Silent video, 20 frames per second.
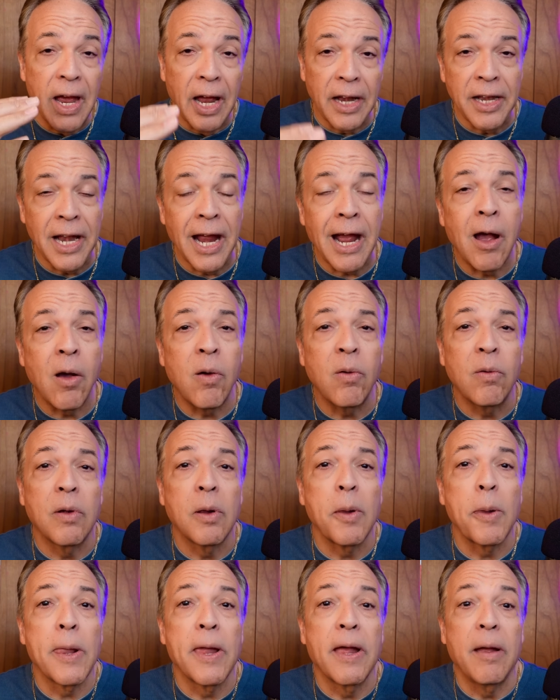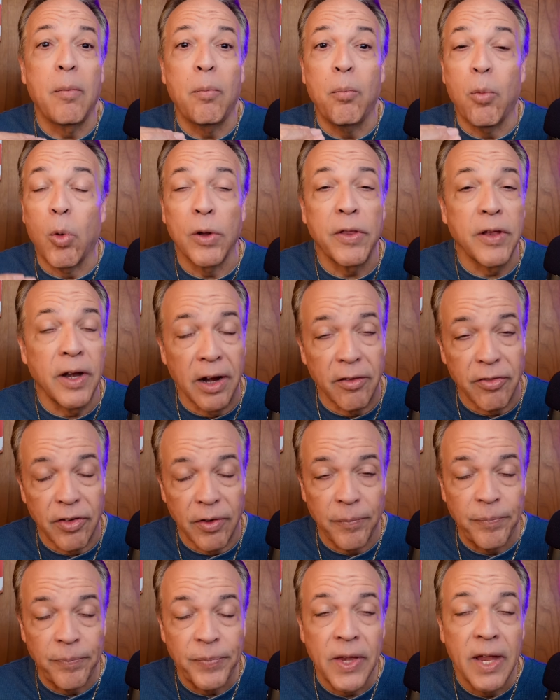and now more than
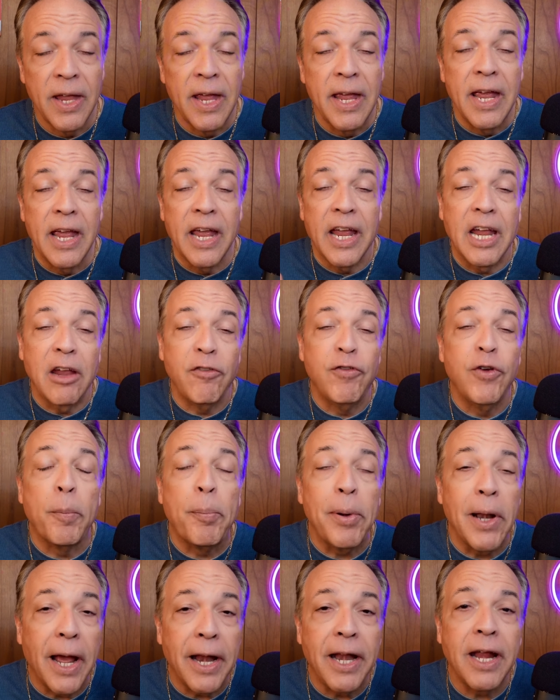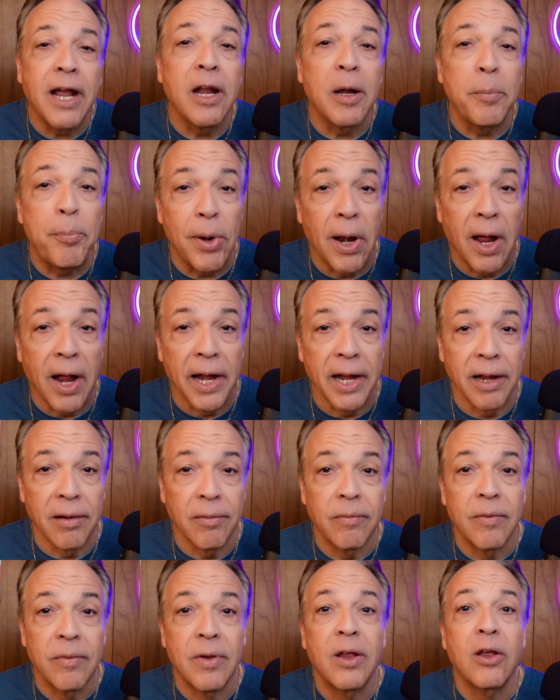ever, if you're planning on
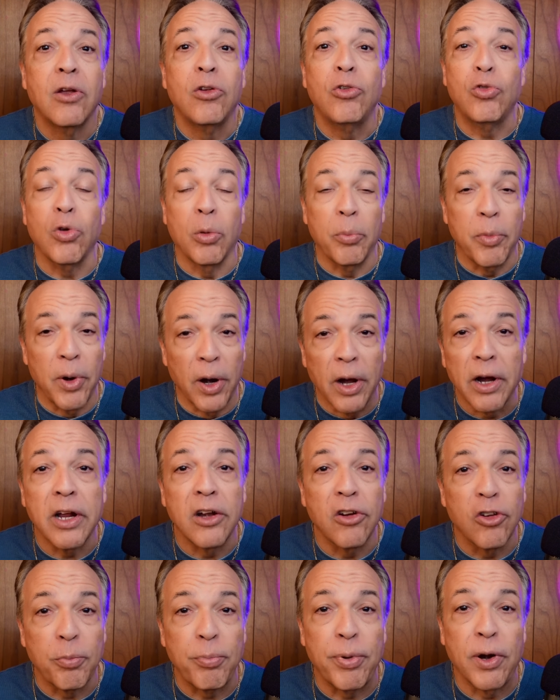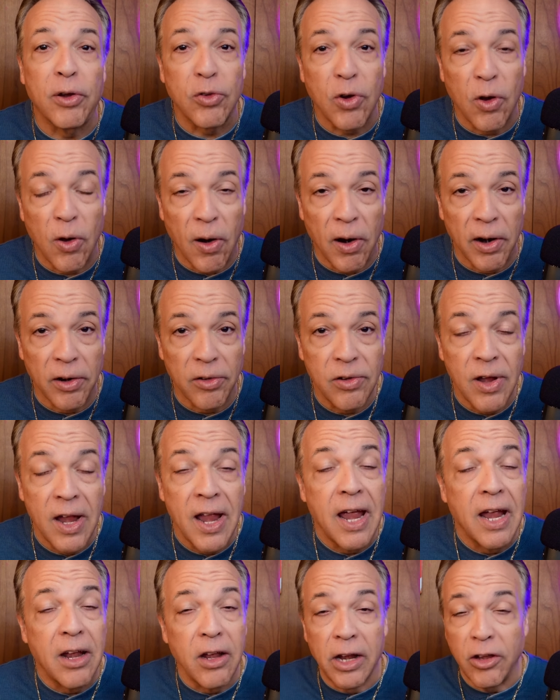applying to American Express cards,
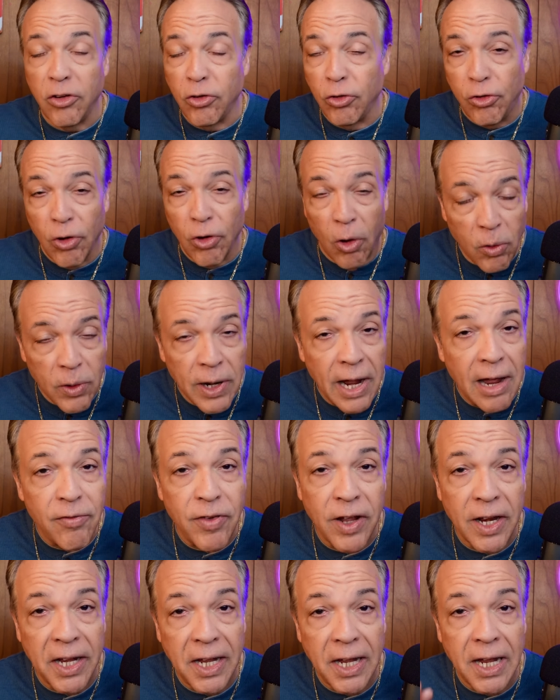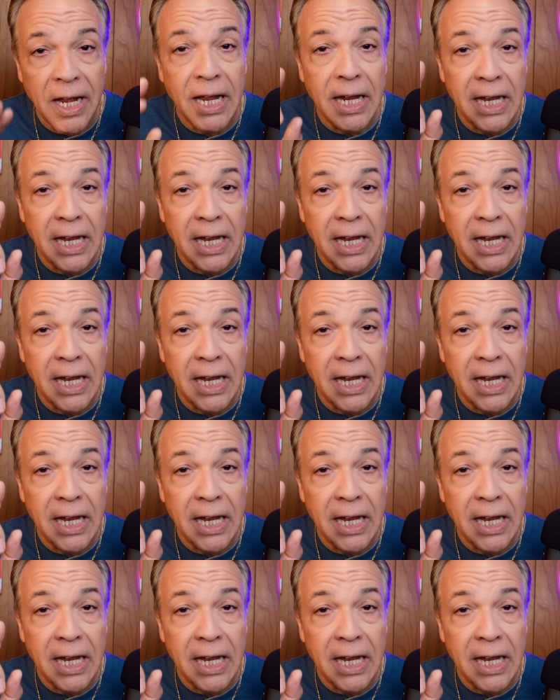and you don't have any